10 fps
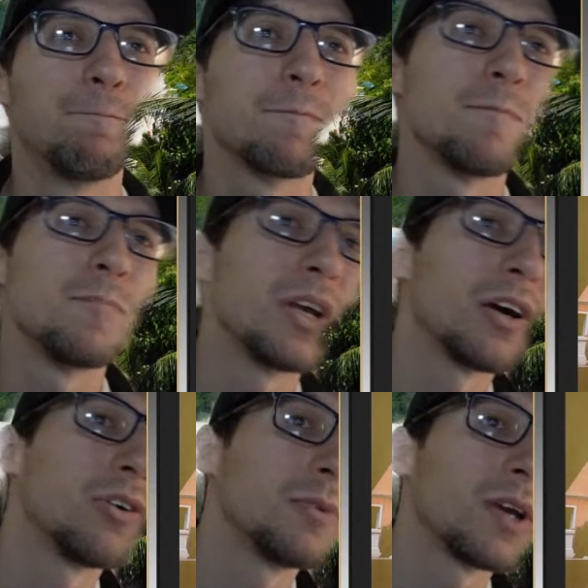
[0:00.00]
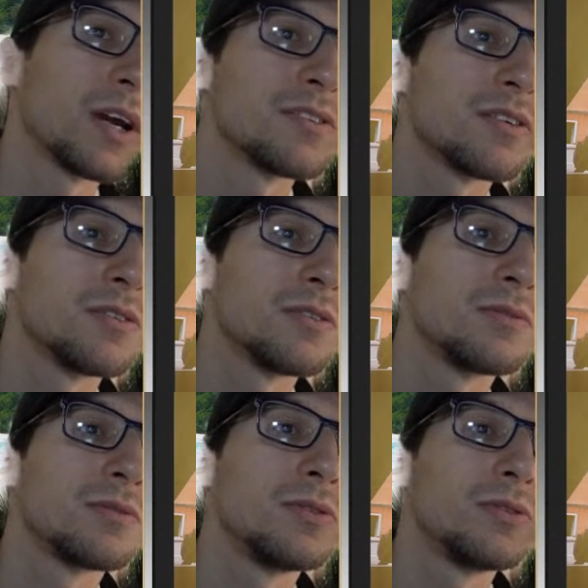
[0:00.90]
Yeah, I hope you guys are
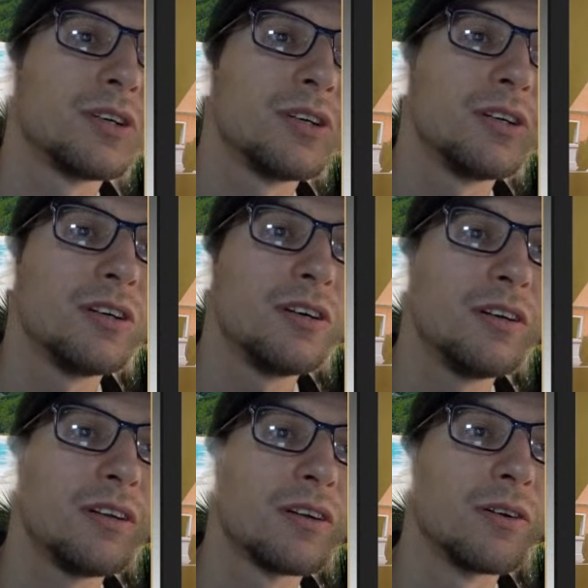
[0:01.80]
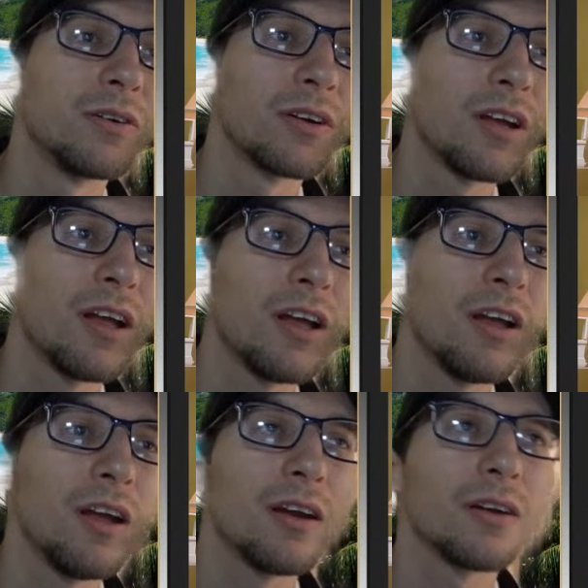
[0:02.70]
doing good. Okay,
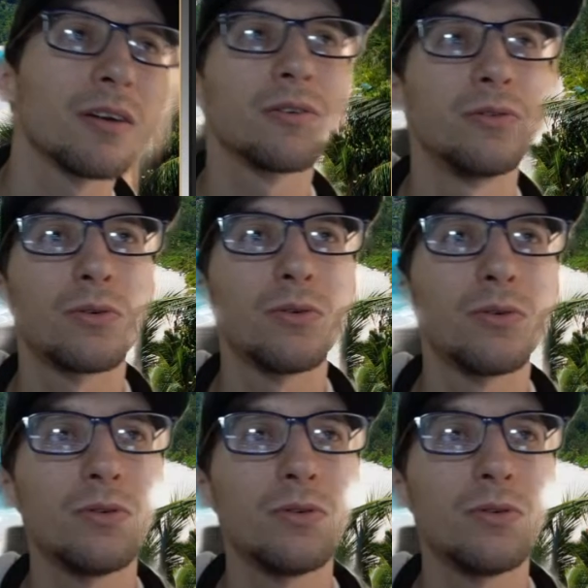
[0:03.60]
cool.